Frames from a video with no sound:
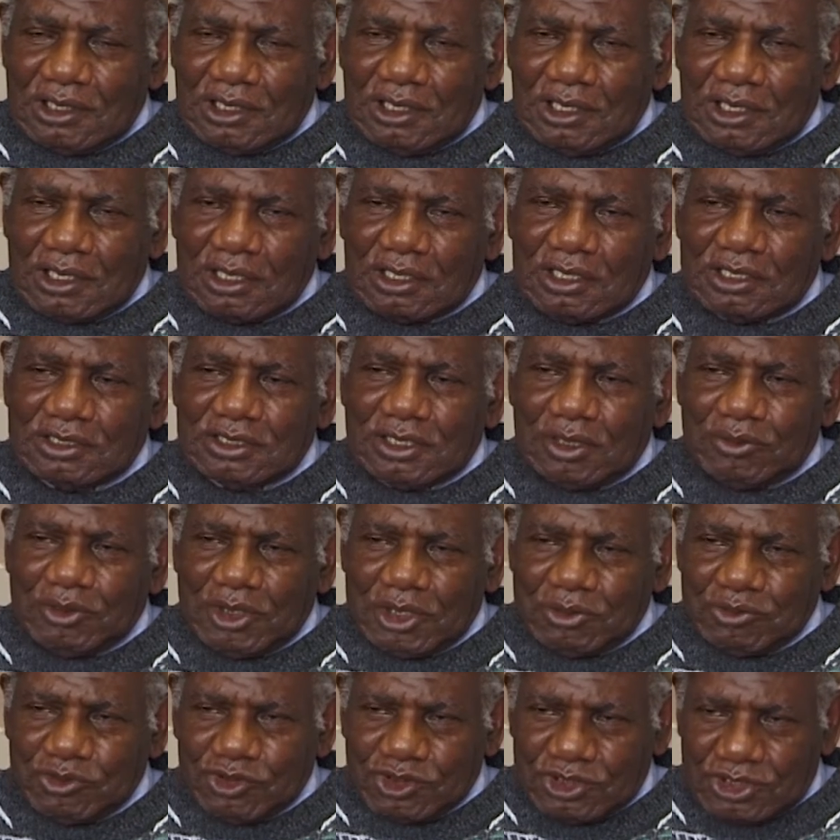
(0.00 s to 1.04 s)
got a job
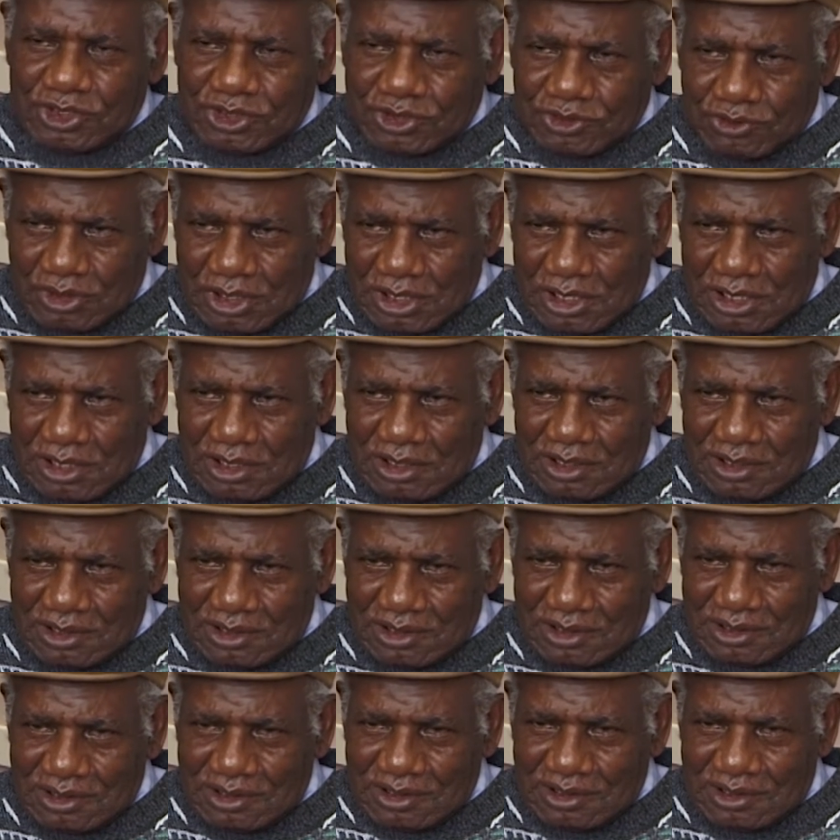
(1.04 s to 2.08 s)
on British Rail.
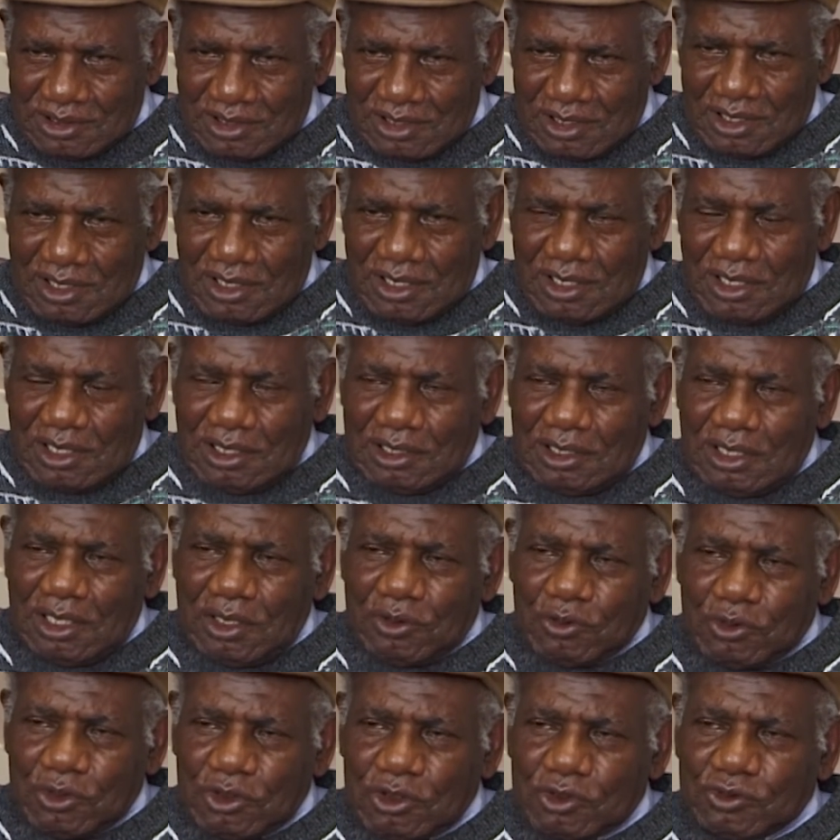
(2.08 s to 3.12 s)
And
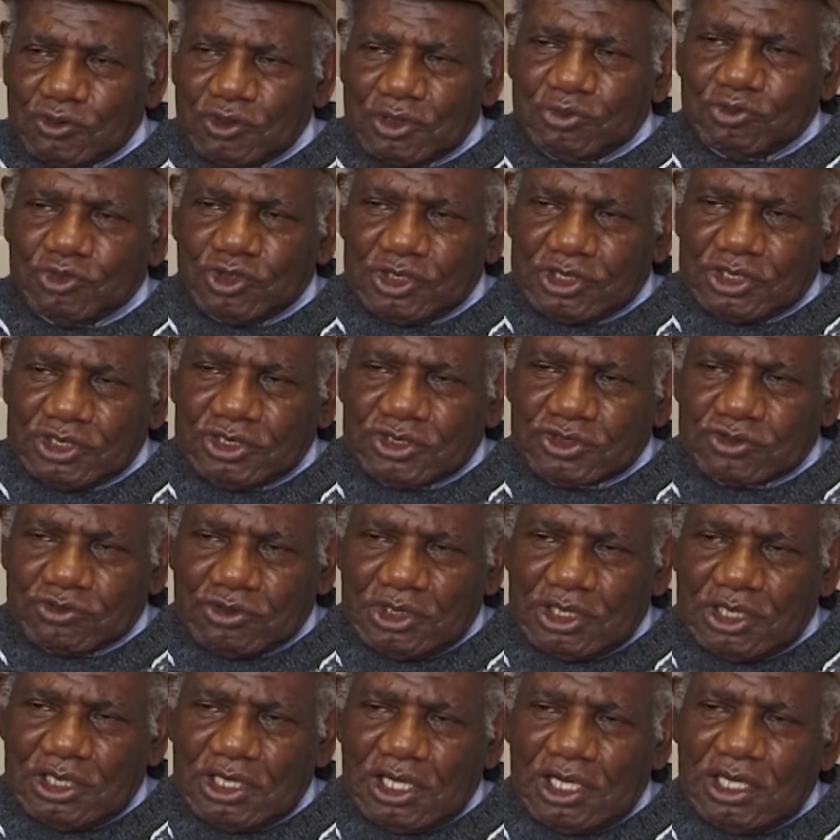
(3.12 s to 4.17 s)
I worked with British
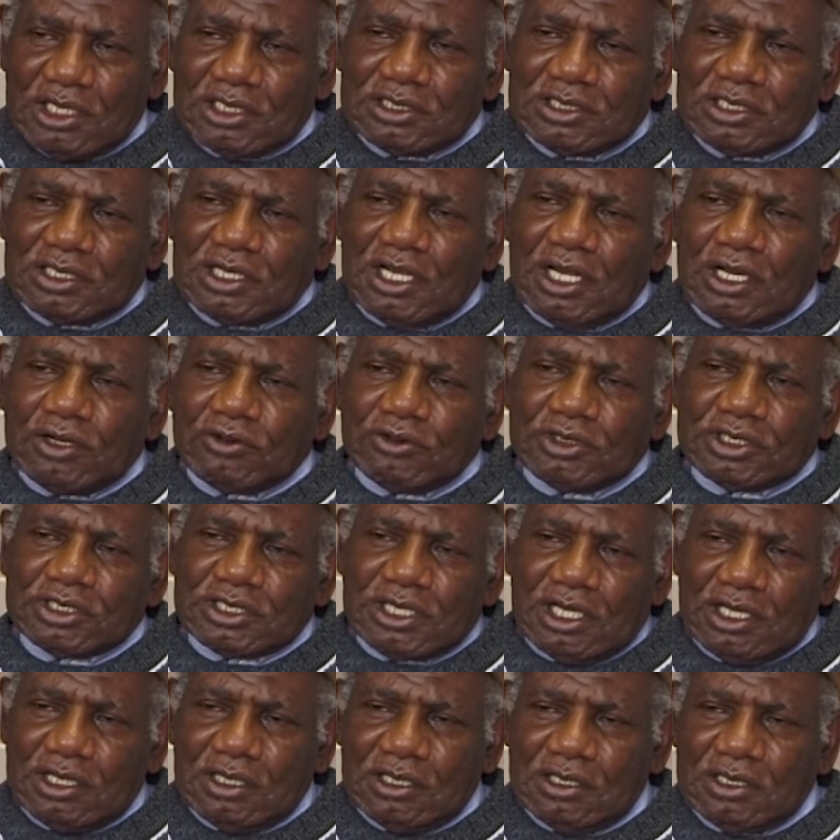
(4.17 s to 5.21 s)
Rail until I
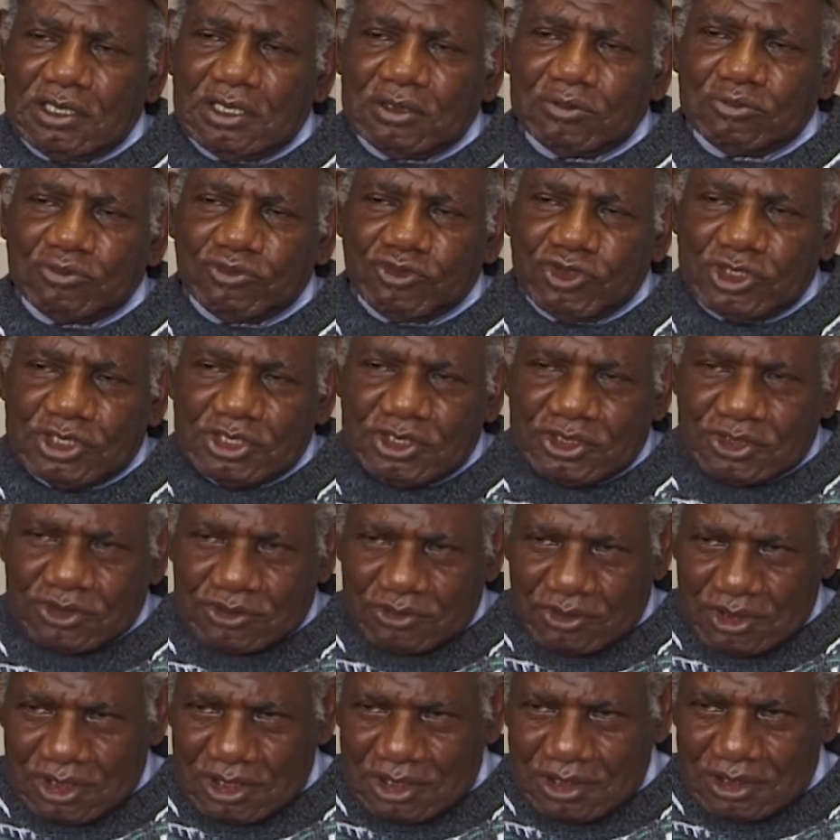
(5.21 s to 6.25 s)
retired on British
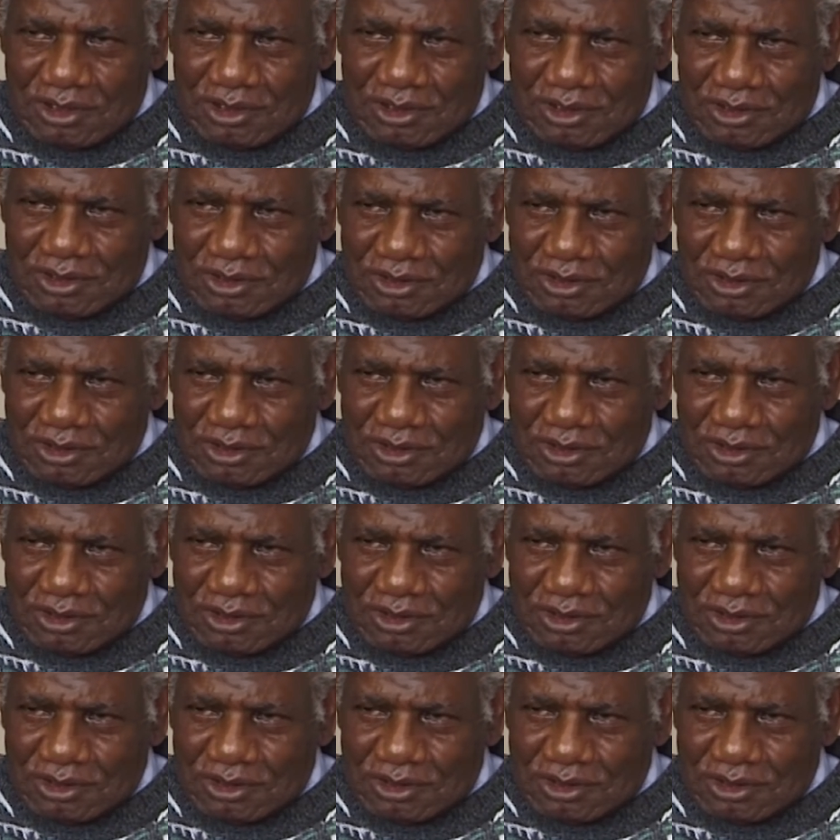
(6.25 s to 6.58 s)
Rail.